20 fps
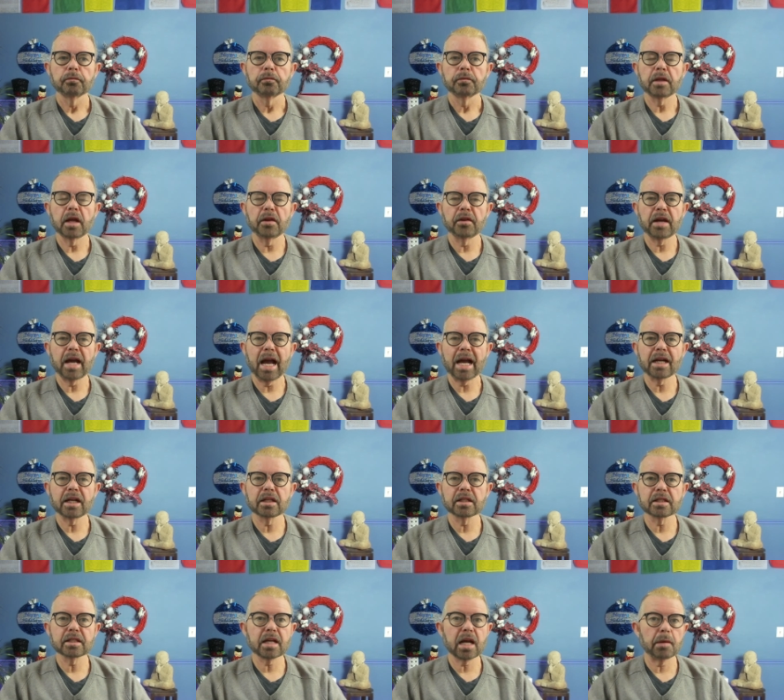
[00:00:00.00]
Now, the
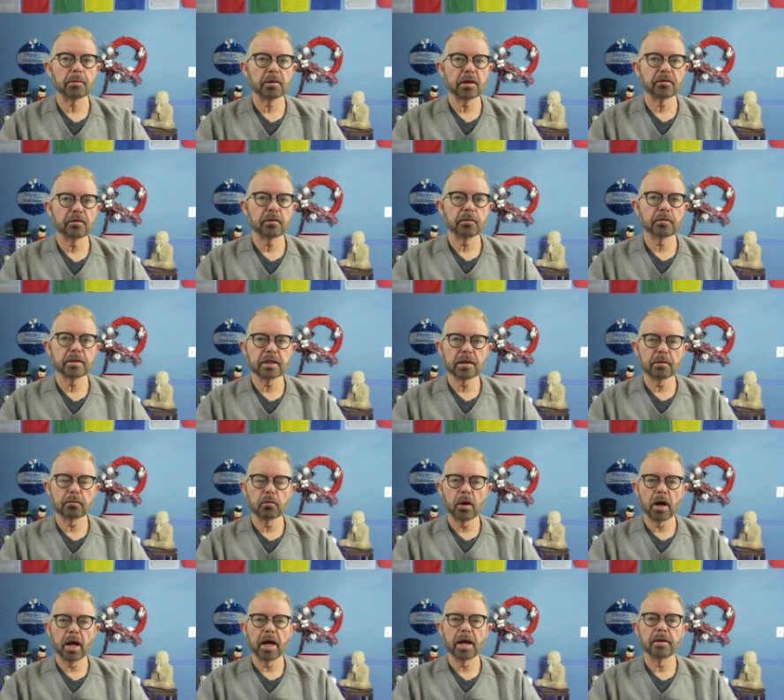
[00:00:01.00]
anger's coming from
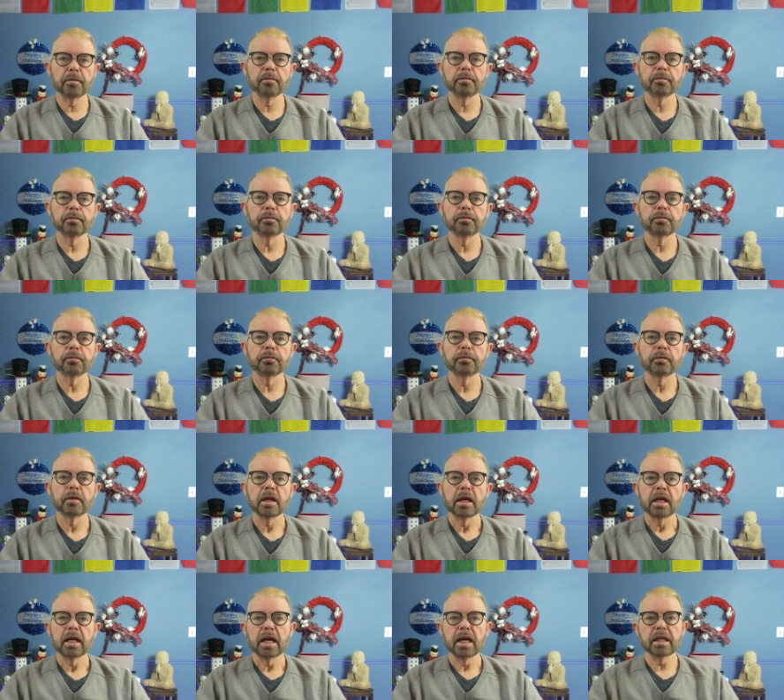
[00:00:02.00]
somewhere
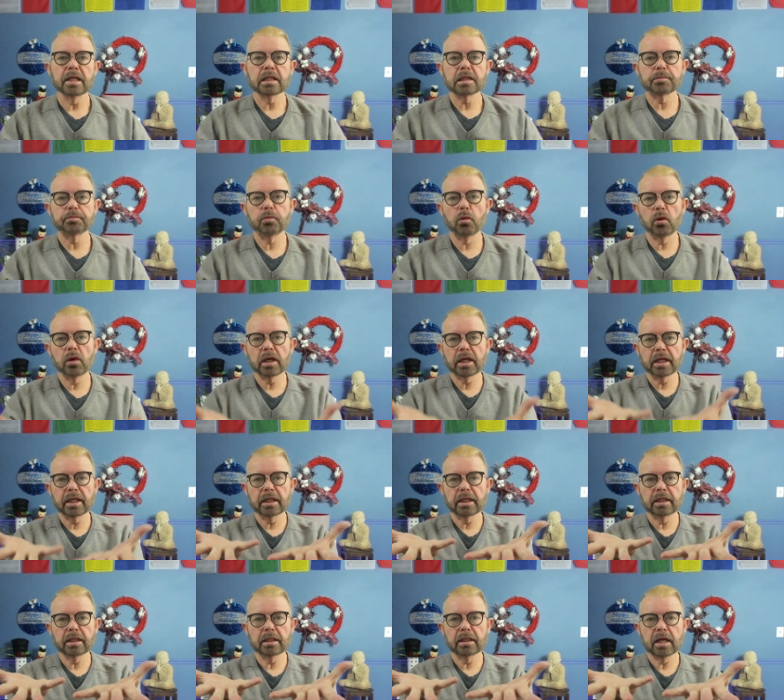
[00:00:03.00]
and it's
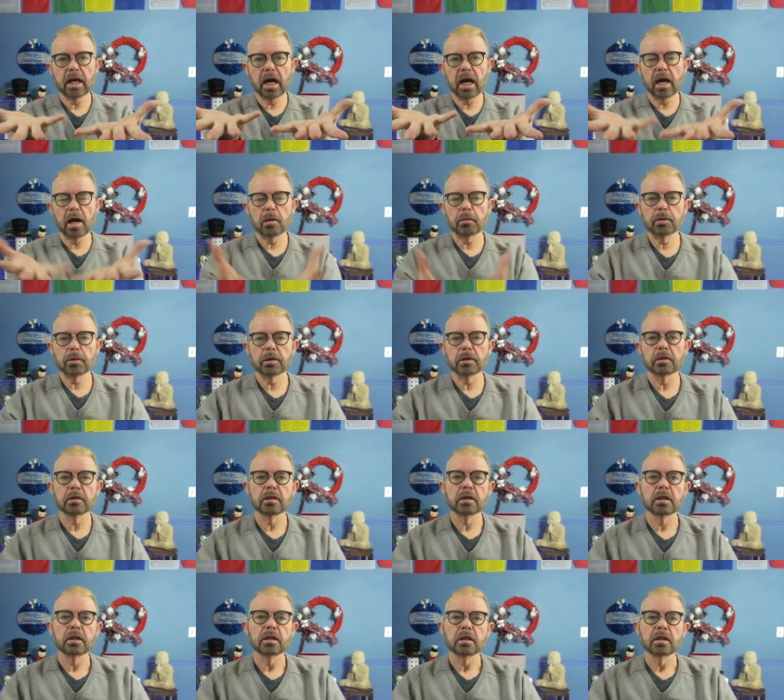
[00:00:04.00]
boiling up,
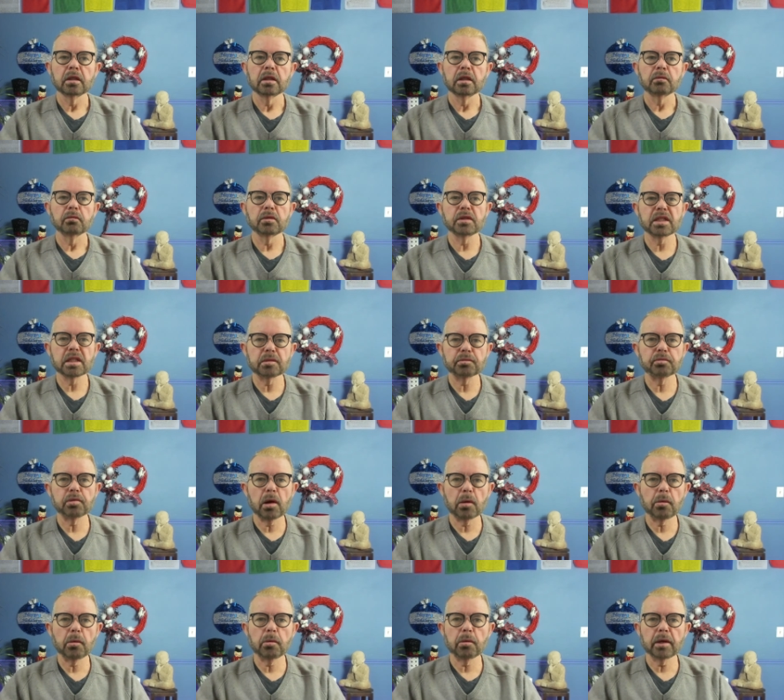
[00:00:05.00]
which is
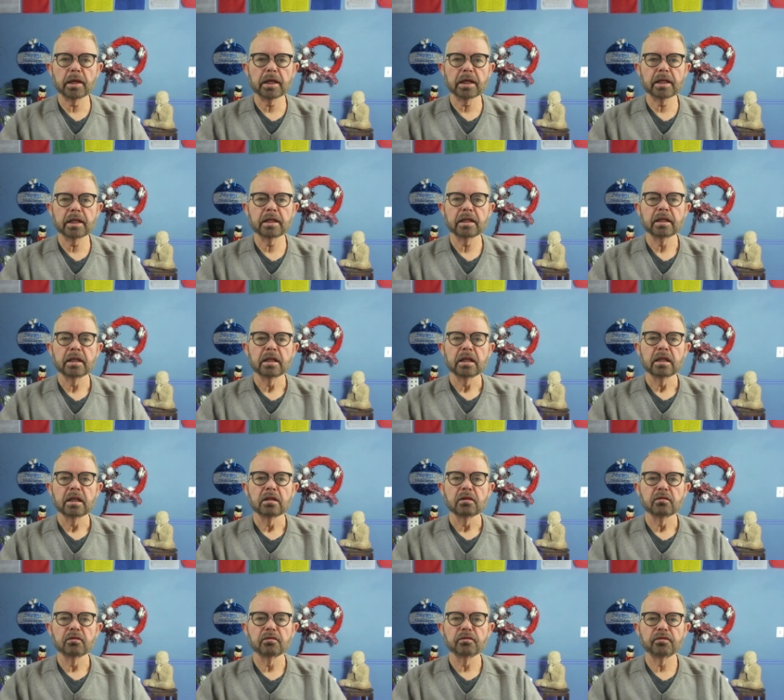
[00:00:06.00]
probably
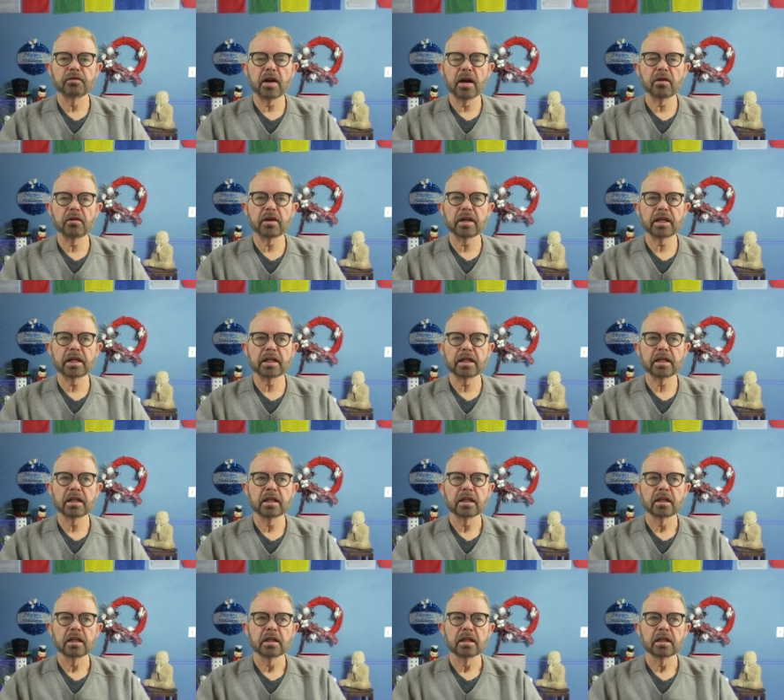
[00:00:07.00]
very